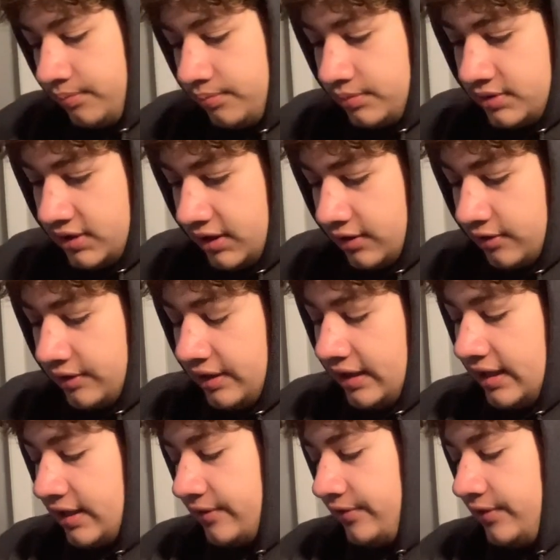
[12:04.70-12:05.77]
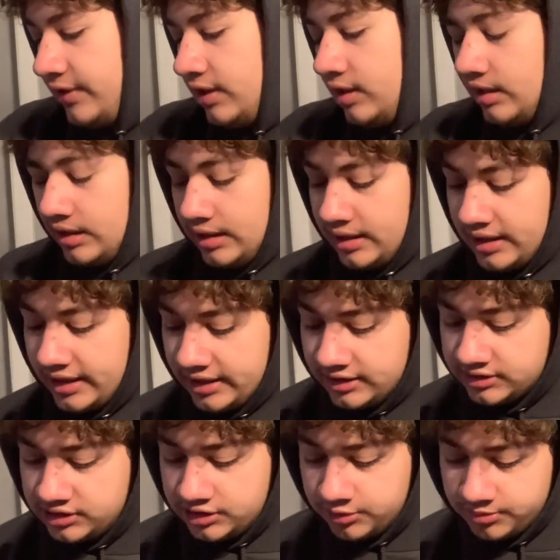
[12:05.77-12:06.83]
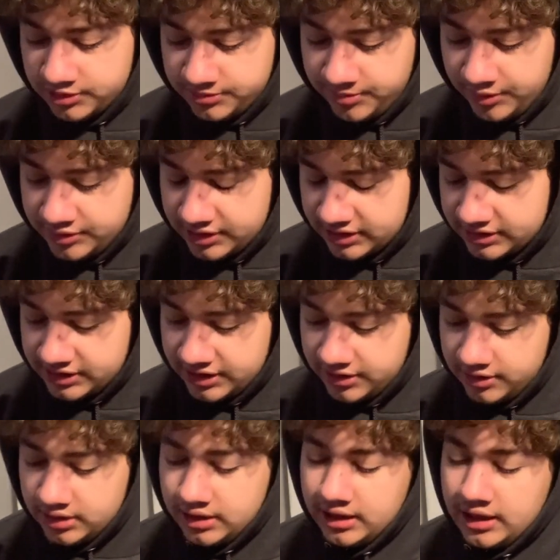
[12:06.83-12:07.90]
See here, they had the Heddon Super Spooks on sale.